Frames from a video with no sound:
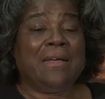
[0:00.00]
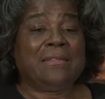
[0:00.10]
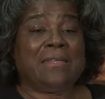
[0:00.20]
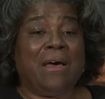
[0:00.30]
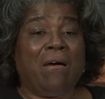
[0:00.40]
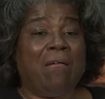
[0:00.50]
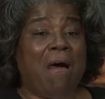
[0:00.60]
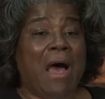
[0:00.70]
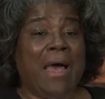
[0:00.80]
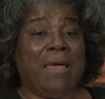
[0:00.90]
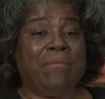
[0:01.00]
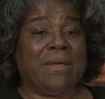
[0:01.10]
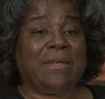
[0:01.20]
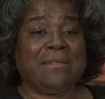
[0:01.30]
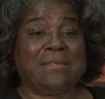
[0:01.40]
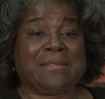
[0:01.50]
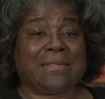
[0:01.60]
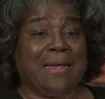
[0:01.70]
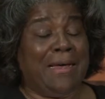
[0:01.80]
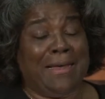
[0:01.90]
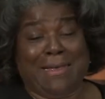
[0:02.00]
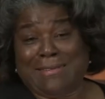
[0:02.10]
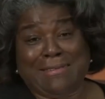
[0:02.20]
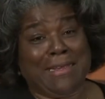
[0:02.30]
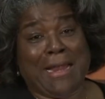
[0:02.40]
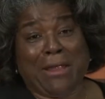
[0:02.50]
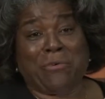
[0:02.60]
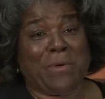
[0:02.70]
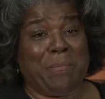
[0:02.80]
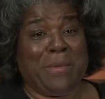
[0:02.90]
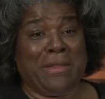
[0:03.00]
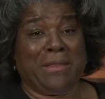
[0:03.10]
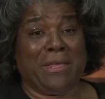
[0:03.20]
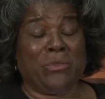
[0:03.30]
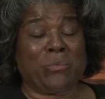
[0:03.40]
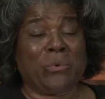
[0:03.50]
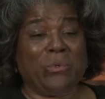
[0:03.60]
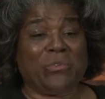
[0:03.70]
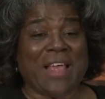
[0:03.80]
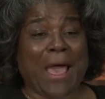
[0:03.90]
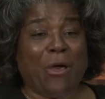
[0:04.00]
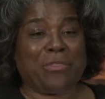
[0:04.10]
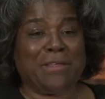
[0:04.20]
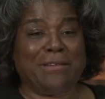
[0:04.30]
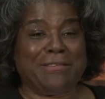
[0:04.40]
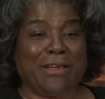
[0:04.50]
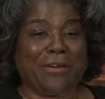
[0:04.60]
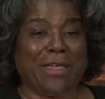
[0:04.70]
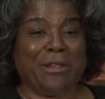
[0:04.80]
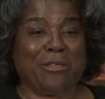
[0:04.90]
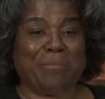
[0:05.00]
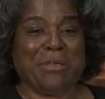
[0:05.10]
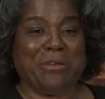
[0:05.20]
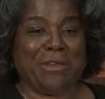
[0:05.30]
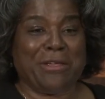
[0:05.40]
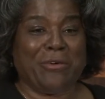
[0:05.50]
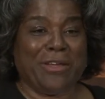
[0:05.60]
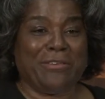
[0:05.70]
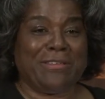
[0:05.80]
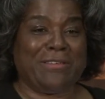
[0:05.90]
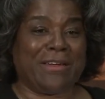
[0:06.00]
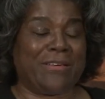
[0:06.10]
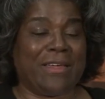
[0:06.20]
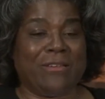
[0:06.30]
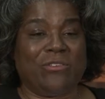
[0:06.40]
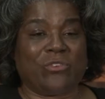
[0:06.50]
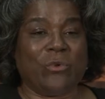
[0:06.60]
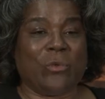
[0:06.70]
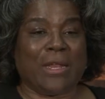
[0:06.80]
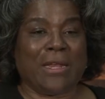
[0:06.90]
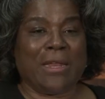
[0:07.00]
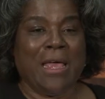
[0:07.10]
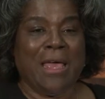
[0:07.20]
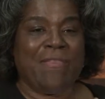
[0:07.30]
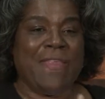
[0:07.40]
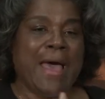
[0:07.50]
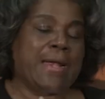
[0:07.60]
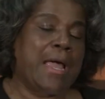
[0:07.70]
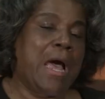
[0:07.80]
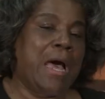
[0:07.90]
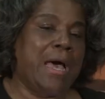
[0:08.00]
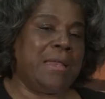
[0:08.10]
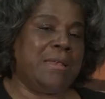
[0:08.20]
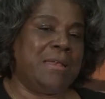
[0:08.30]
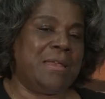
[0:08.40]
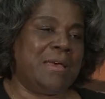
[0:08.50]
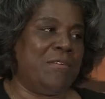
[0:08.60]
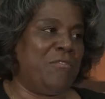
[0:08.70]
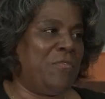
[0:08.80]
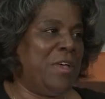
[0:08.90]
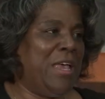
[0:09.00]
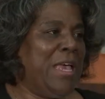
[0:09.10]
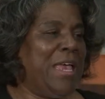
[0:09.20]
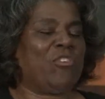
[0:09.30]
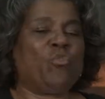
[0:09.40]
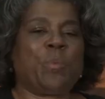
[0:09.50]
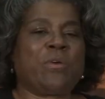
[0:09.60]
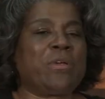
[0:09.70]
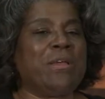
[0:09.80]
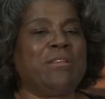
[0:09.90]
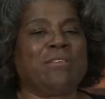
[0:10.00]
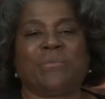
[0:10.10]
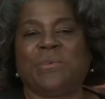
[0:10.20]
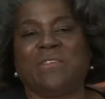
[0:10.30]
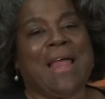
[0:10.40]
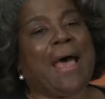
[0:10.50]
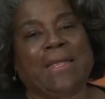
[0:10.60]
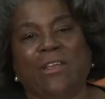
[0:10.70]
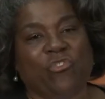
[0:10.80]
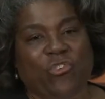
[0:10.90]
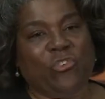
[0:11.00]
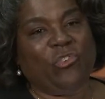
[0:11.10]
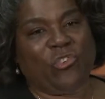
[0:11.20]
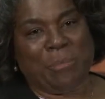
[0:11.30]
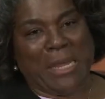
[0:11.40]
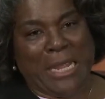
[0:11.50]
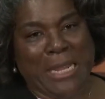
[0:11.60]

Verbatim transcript: So I was, uh, as I said, I grew up in, in the rural South in a segregated community, going to a segregated school, and that kind of experience was not introduced to me